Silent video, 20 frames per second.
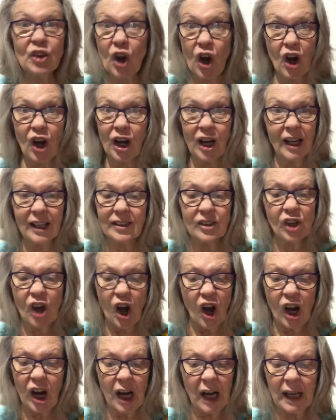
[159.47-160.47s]

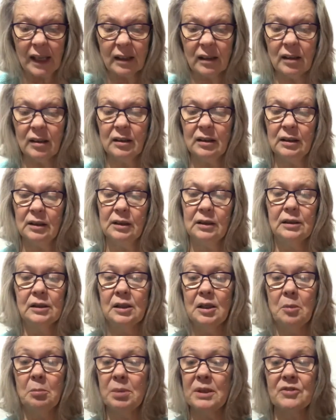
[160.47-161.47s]

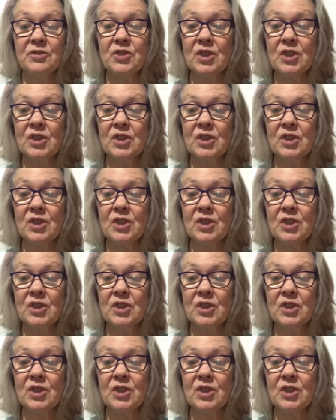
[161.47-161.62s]
But if